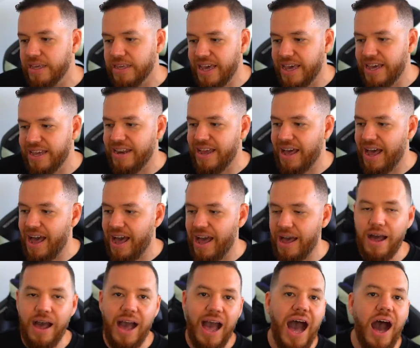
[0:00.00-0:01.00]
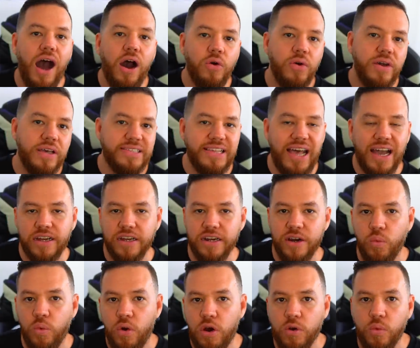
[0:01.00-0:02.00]
Again, how is that going
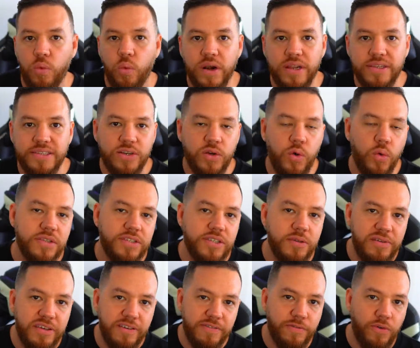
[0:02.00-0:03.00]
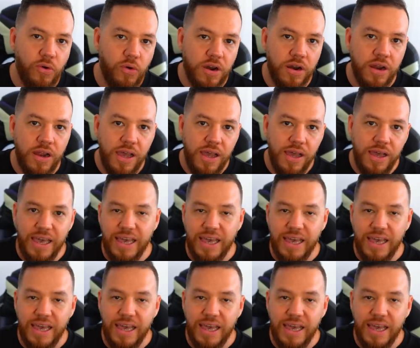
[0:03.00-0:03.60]
to work? What is it going to be for?